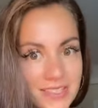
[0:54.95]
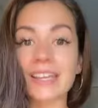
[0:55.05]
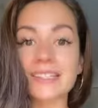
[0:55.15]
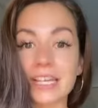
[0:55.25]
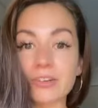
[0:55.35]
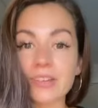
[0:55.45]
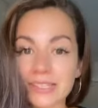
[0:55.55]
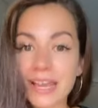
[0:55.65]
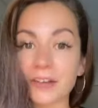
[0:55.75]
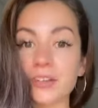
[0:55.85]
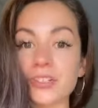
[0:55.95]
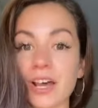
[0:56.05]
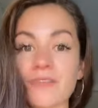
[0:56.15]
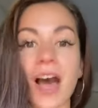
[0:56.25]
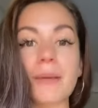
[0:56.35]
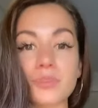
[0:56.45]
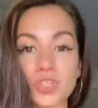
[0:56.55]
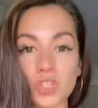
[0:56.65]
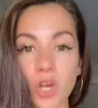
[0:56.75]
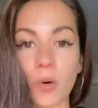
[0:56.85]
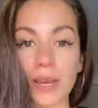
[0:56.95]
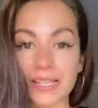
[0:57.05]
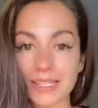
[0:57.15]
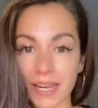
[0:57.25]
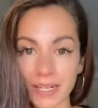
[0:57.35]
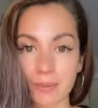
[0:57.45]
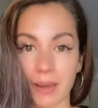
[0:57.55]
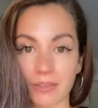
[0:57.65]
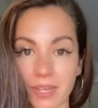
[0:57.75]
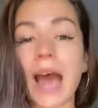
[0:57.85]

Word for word: continue to tell yourself, I'm so excited about this.